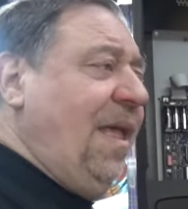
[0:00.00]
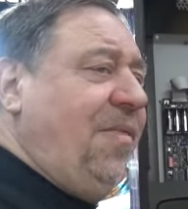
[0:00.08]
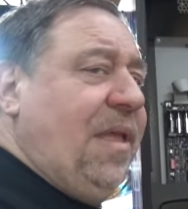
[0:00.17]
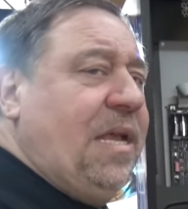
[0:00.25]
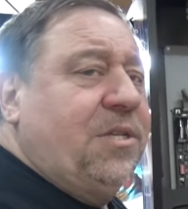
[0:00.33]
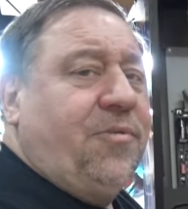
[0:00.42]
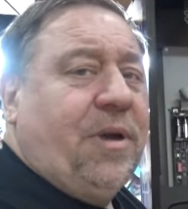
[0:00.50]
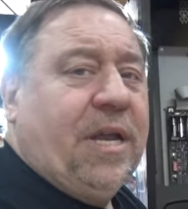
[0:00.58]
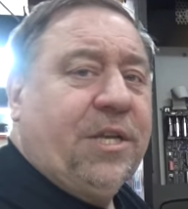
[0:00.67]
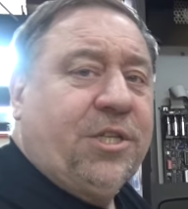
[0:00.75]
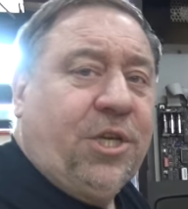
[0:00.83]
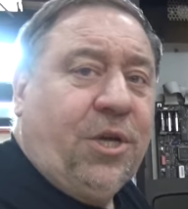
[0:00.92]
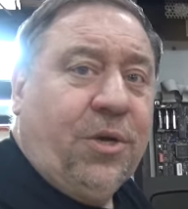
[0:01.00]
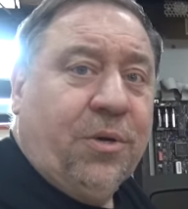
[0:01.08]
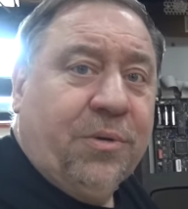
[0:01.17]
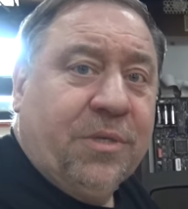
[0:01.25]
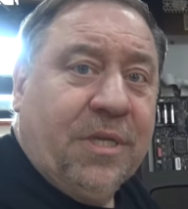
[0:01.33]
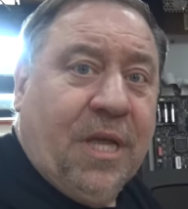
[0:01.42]
Things run in
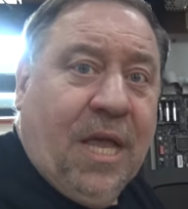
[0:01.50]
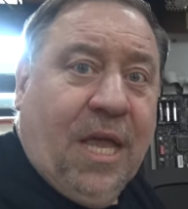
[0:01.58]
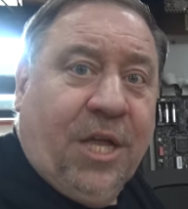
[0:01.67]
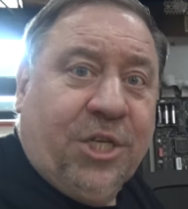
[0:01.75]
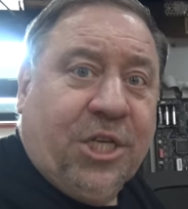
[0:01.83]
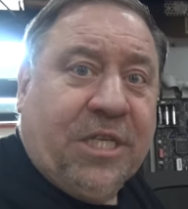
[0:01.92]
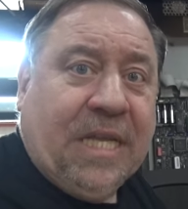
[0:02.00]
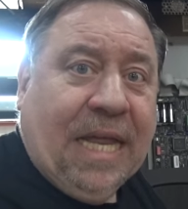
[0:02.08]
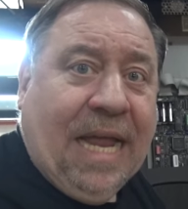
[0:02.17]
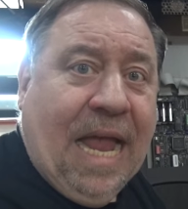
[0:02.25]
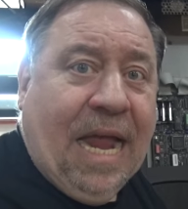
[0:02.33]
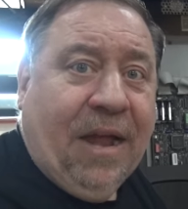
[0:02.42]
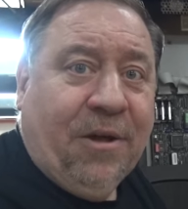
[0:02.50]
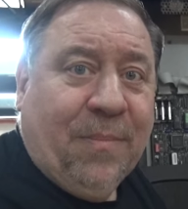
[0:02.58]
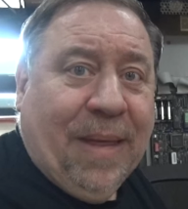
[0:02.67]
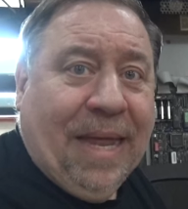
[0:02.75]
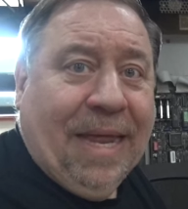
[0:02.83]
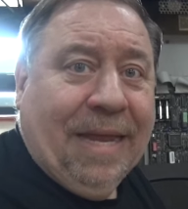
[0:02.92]
twos, just like Iron
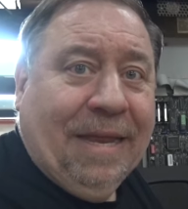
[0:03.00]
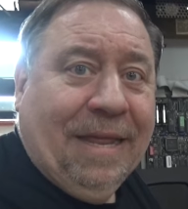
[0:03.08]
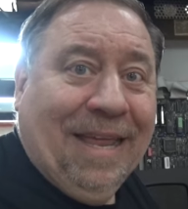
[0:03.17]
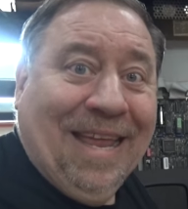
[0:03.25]
Man.